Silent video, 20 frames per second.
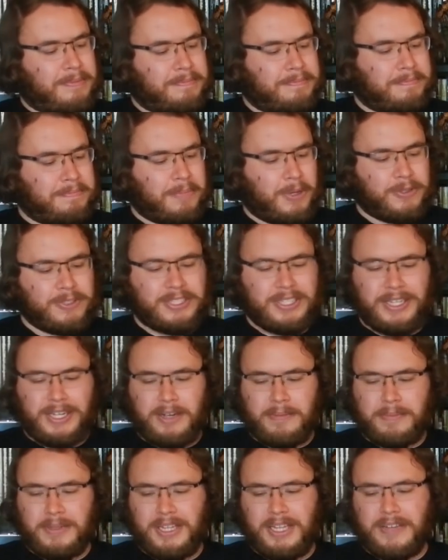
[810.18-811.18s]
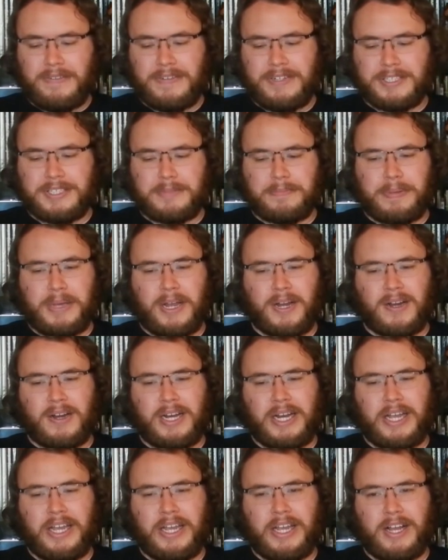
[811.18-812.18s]
Mostly, I believe it is a
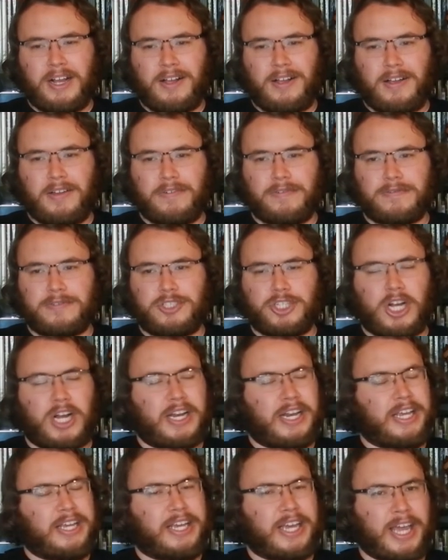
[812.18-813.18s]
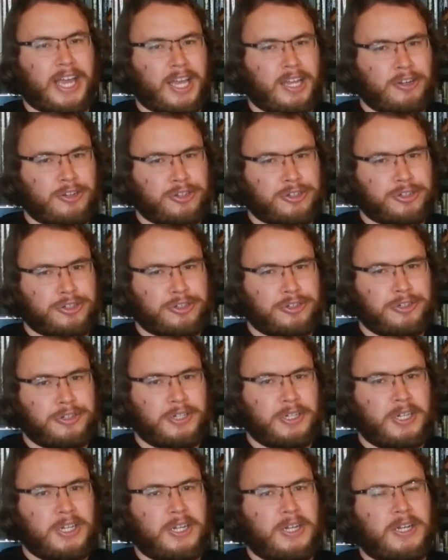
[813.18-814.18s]
parody of Johnny Cash.
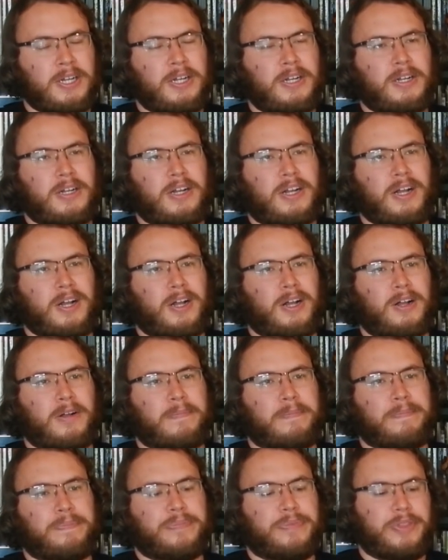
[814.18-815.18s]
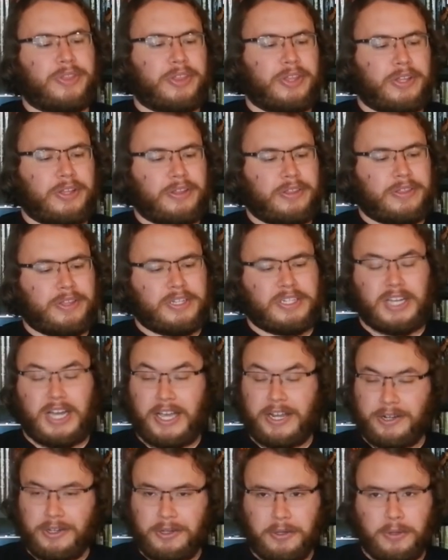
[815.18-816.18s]
The
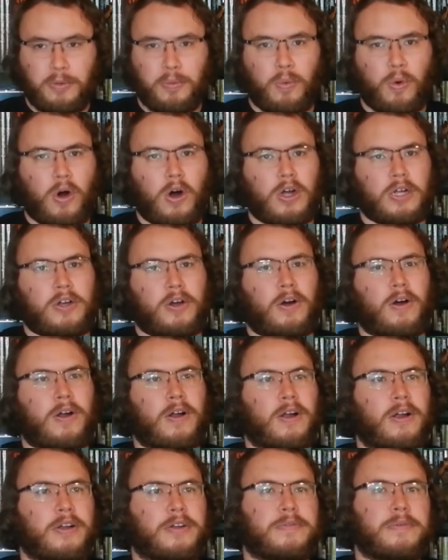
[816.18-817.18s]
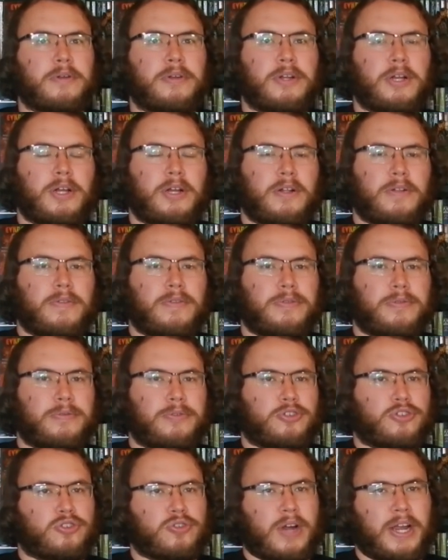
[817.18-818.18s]
title, Walk Hard,
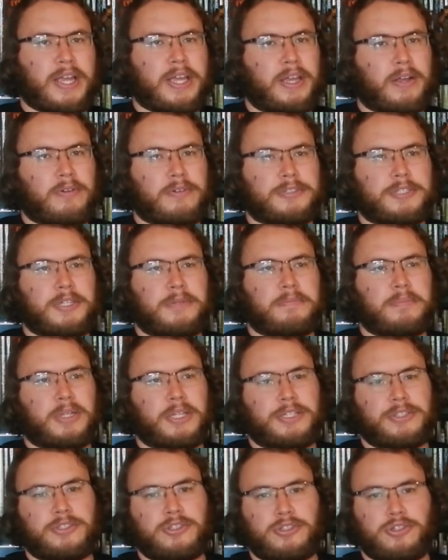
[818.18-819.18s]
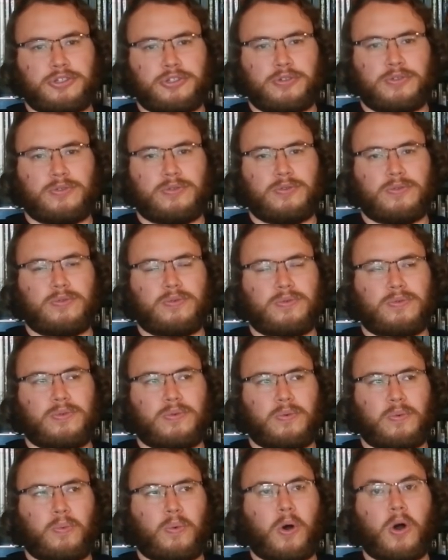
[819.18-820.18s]
striking resemblance to
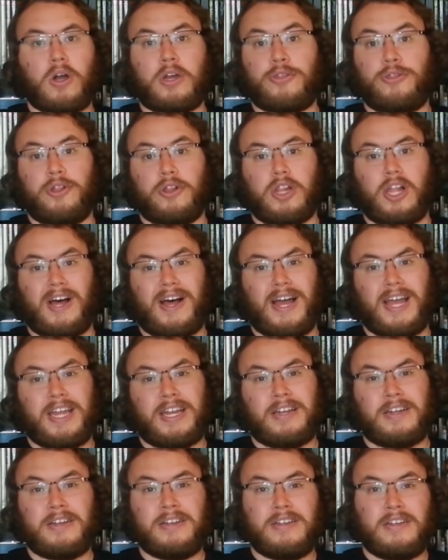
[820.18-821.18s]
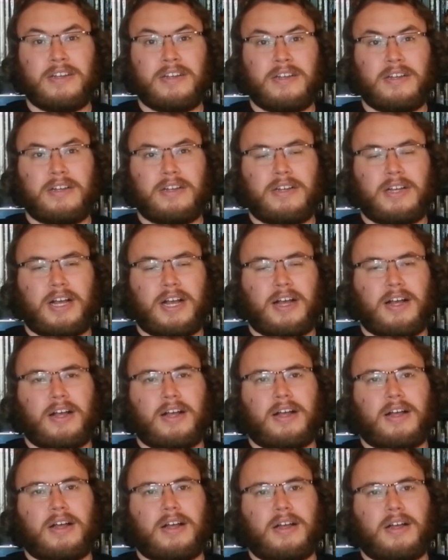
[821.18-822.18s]
Walk the Line,
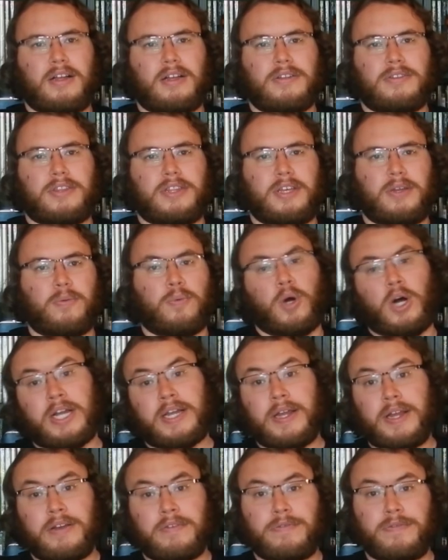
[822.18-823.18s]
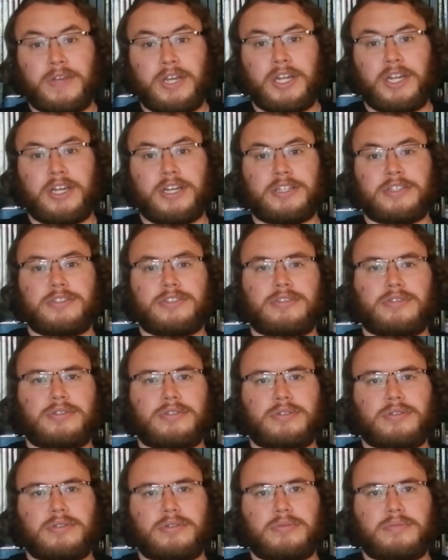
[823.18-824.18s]
the Joaquin
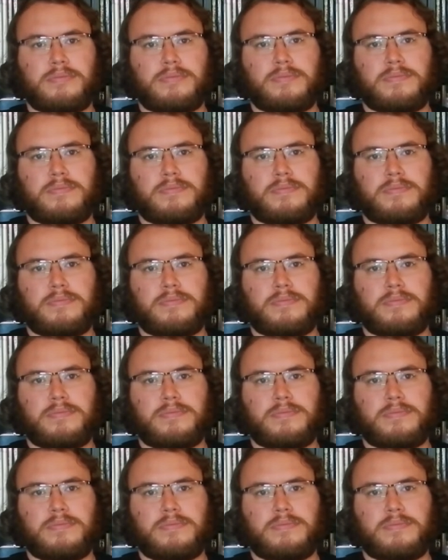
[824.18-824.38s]
Phoenix